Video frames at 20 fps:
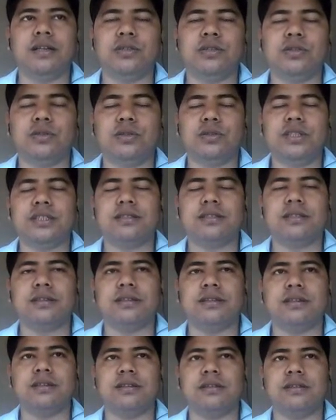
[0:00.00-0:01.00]
through this
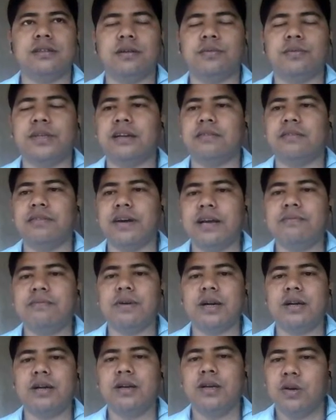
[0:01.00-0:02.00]
optical
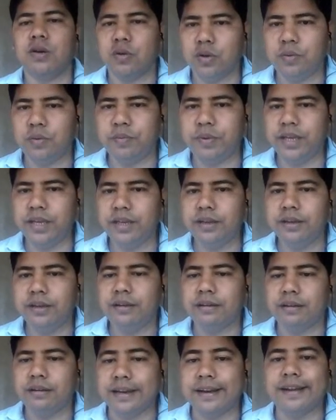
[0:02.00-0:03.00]
fiber will be
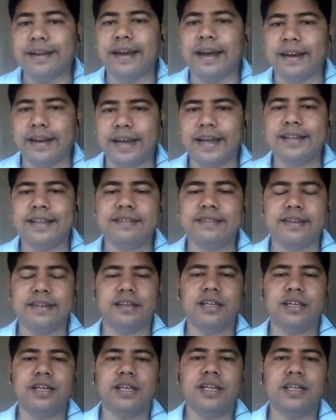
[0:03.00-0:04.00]

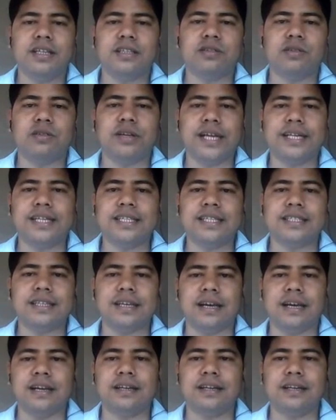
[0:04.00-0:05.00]
enhancing. So that is
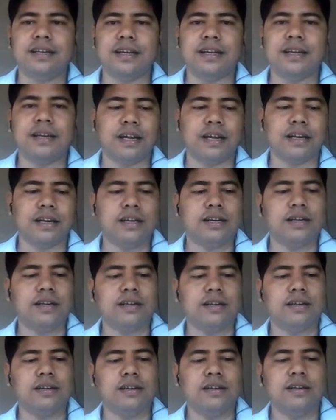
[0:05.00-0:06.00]

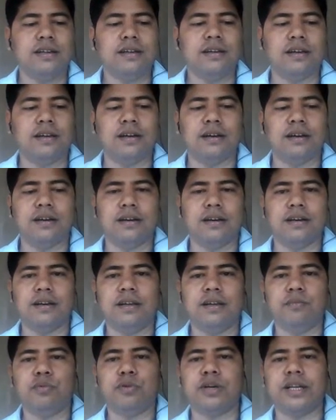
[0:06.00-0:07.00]
another
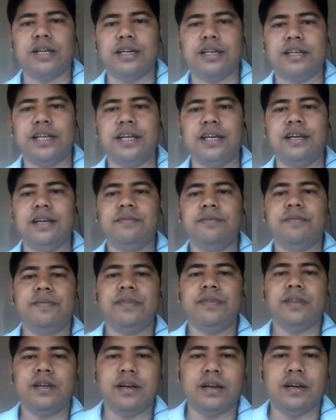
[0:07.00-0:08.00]
important thing
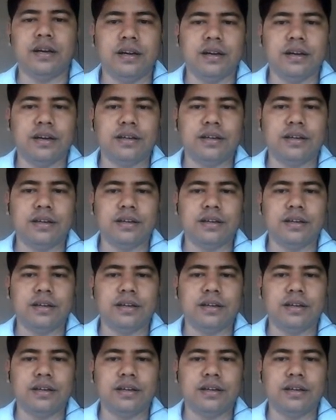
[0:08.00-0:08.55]
uh,